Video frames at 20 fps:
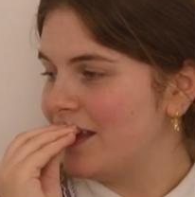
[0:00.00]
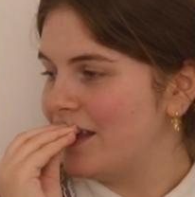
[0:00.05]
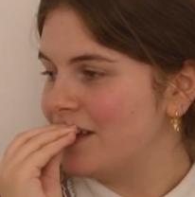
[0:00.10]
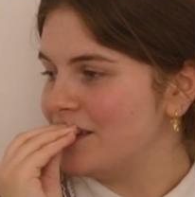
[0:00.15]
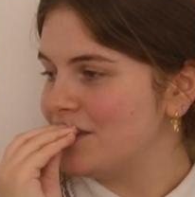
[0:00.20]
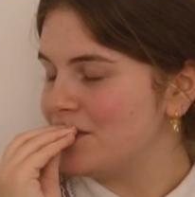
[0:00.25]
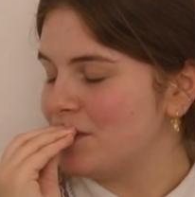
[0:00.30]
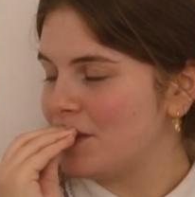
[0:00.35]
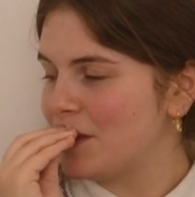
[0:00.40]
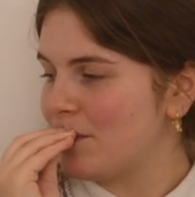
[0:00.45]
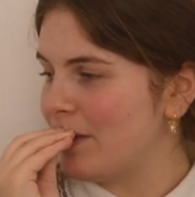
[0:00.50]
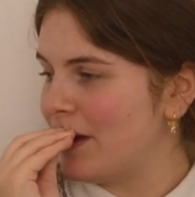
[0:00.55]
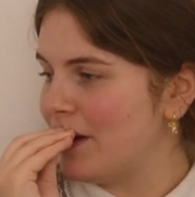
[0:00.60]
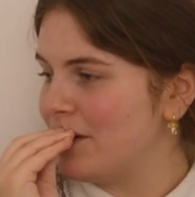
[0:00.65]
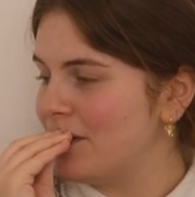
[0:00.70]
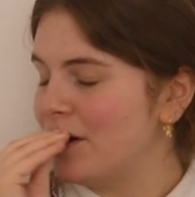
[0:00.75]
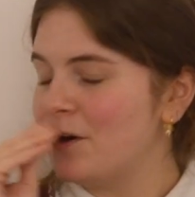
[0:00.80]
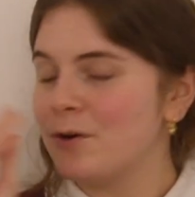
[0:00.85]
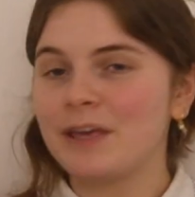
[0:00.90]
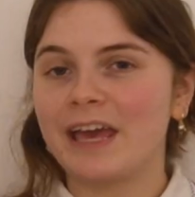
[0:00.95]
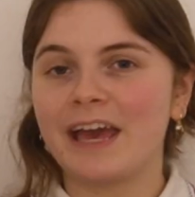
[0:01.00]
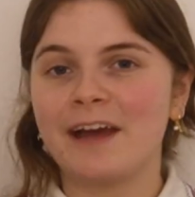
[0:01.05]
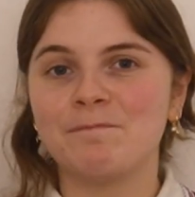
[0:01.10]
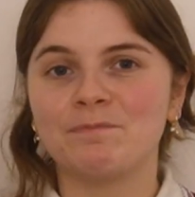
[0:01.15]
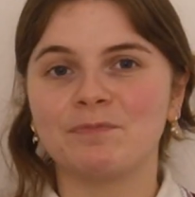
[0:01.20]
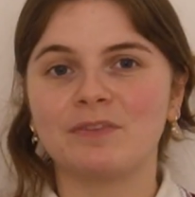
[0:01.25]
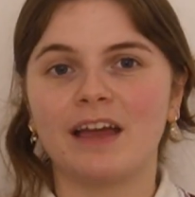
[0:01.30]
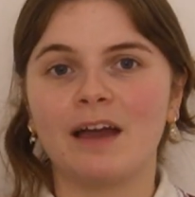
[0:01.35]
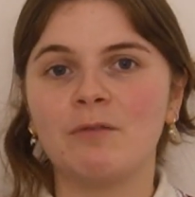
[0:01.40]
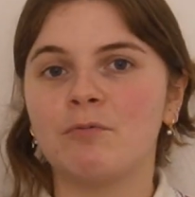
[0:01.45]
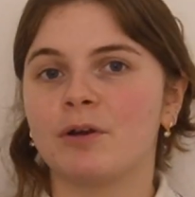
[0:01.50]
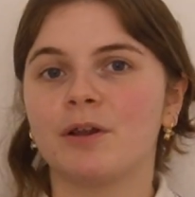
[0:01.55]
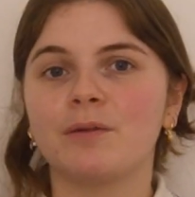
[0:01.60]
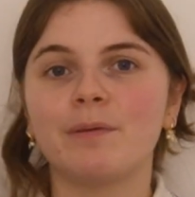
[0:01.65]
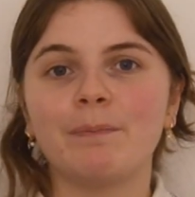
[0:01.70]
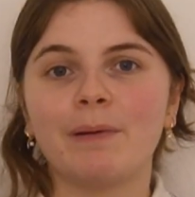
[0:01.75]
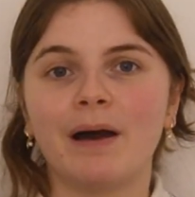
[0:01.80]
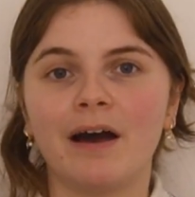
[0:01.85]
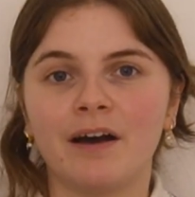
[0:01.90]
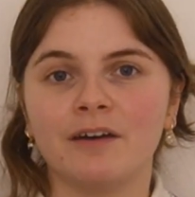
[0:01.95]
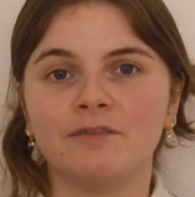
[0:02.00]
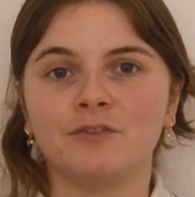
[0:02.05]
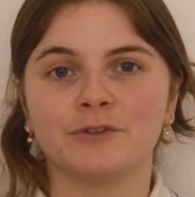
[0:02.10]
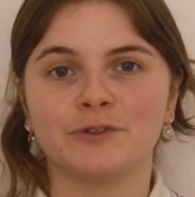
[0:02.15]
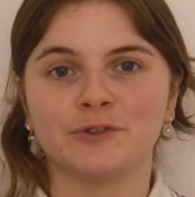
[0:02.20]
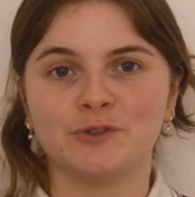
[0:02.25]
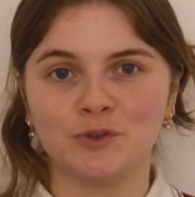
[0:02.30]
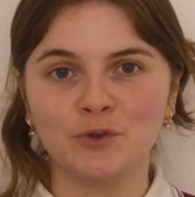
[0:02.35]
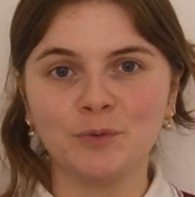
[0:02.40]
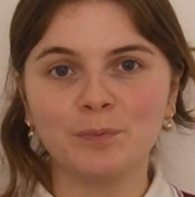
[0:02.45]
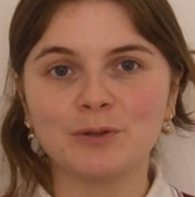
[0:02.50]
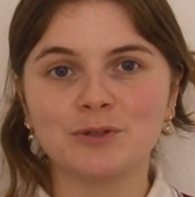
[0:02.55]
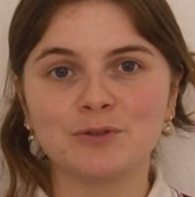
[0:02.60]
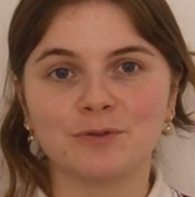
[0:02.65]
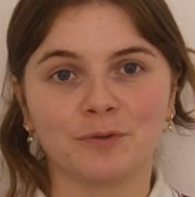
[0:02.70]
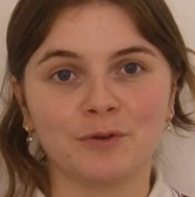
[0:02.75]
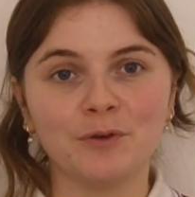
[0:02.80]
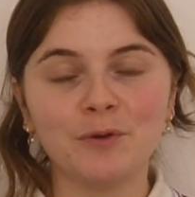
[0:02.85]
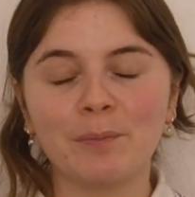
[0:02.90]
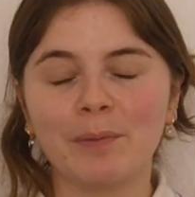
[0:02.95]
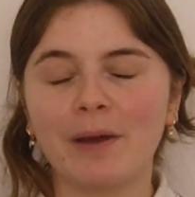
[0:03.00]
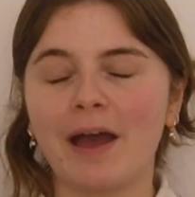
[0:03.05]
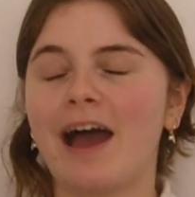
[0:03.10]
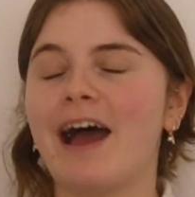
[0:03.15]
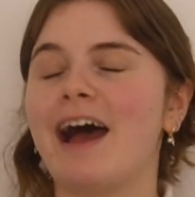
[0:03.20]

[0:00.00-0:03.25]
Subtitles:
something about, oh yeah, I want to be part of your soup troupe.